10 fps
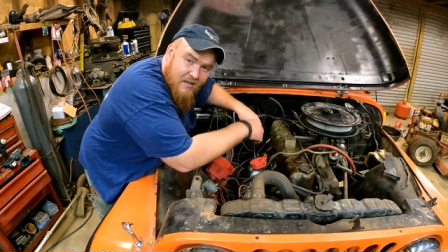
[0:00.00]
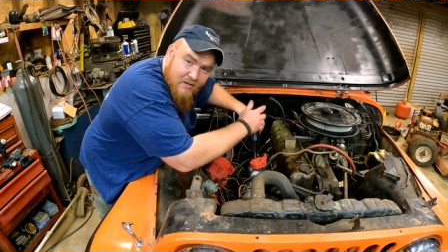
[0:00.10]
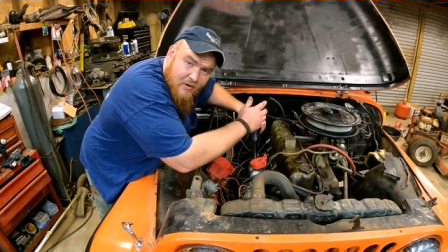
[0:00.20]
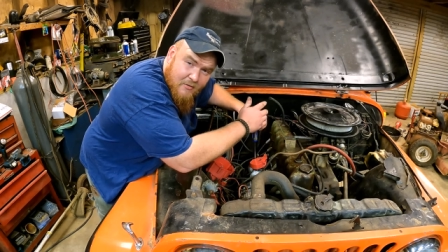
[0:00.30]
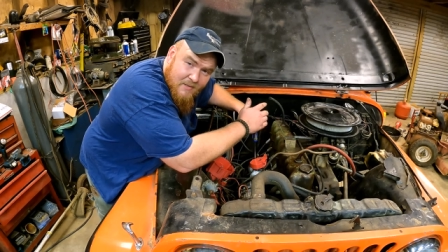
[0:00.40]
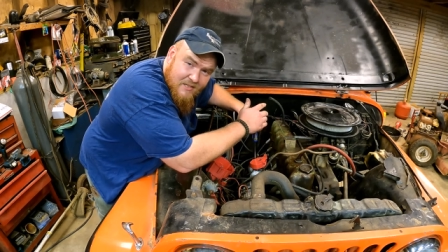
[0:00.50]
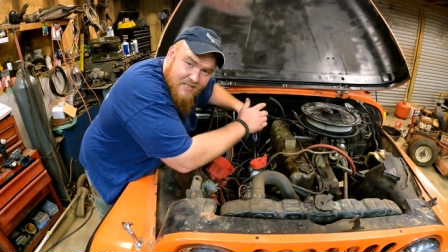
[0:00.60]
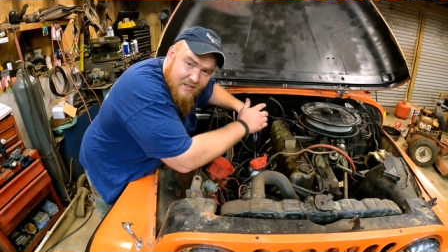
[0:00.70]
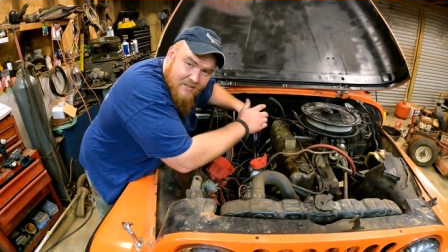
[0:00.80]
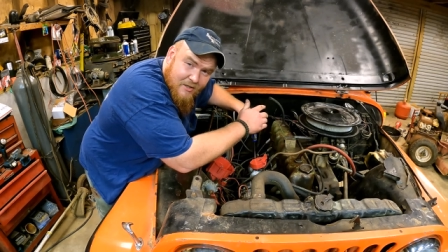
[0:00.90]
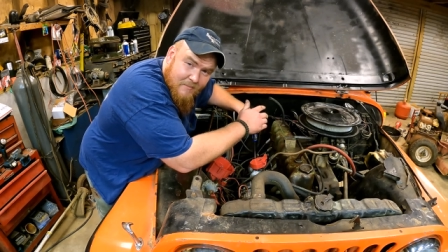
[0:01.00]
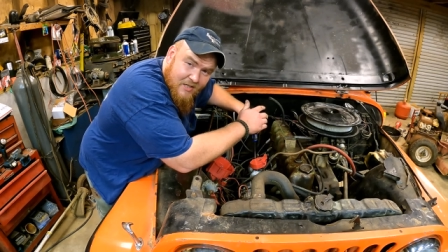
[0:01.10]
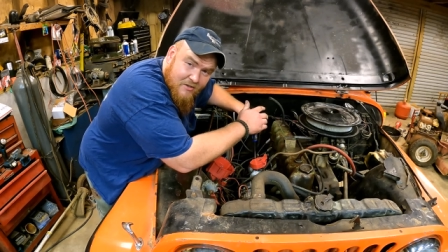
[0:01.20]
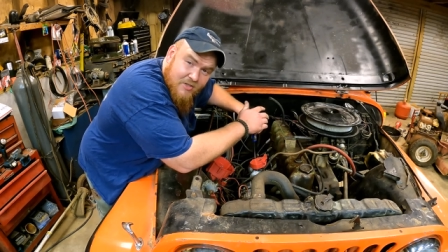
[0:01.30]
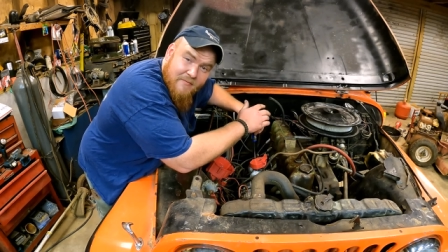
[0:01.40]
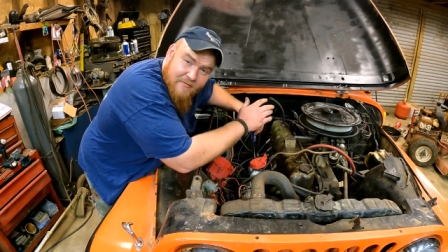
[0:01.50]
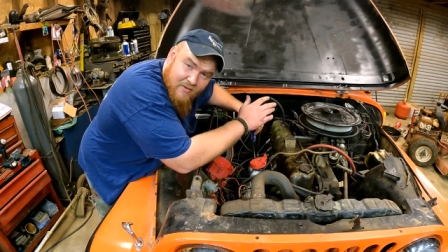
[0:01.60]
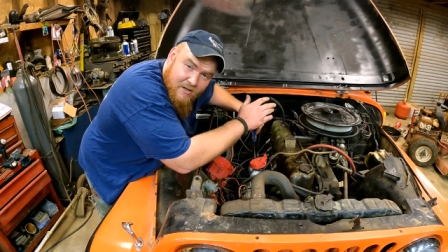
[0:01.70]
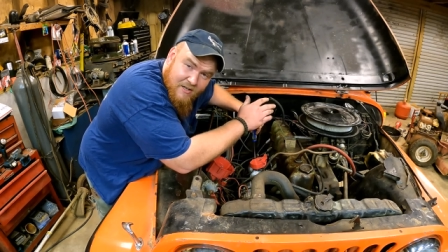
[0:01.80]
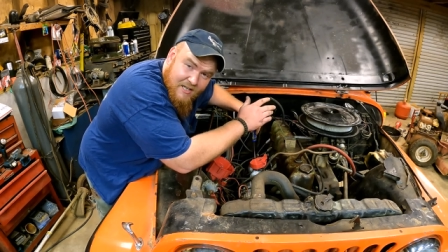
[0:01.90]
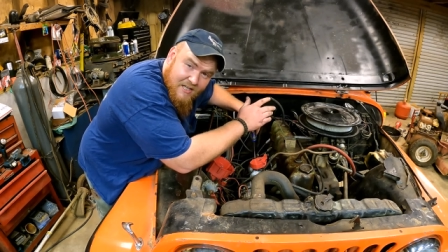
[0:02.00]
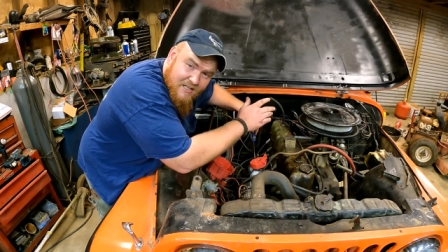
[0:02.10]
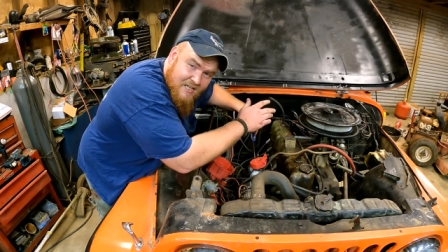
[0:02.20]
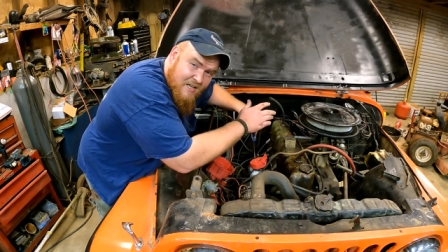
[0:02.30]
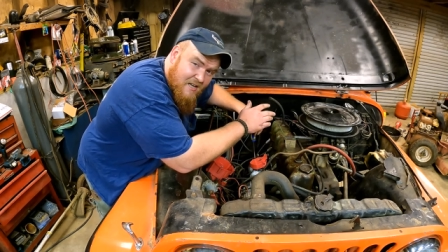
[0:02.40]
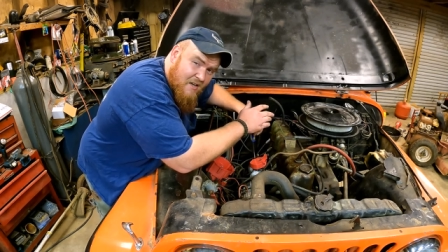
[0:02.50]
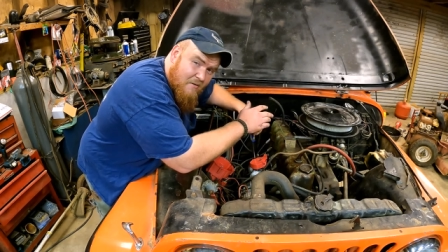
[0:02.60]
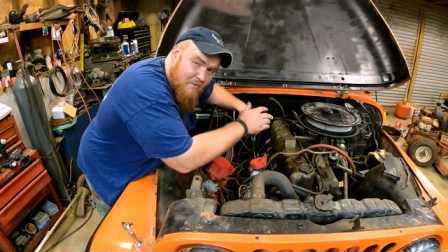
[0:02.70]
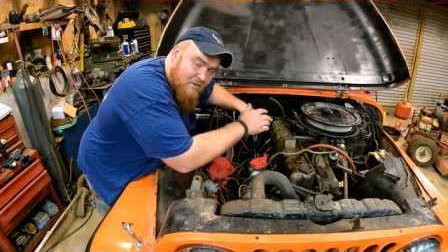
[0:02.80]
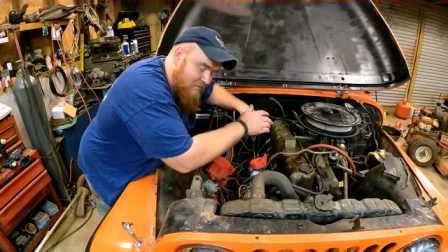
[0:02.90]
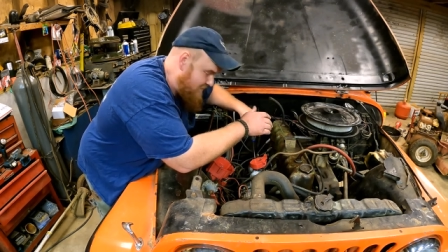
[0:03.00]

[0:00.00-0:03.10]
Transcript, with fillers: another military term here, some FOD in it which